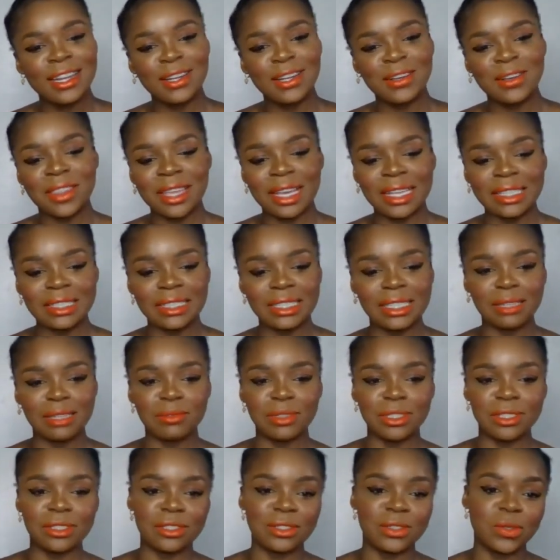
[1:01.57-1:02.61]
Now, with that said,
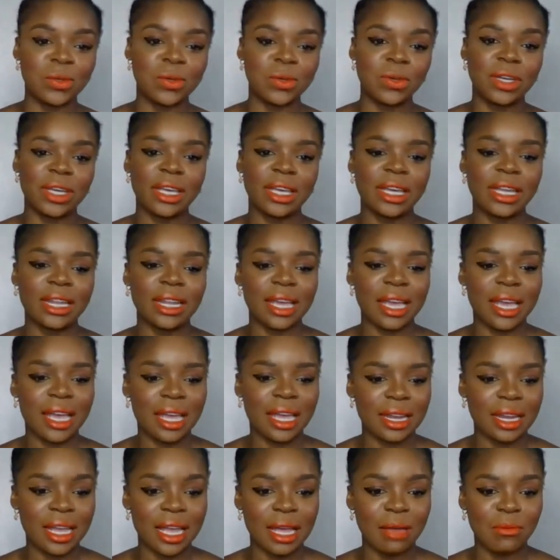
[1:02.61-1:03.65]
I'm just gonna go ahead
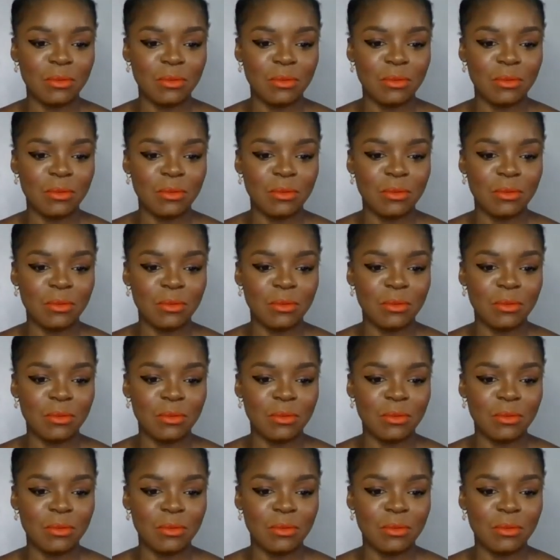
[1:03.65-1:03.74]
and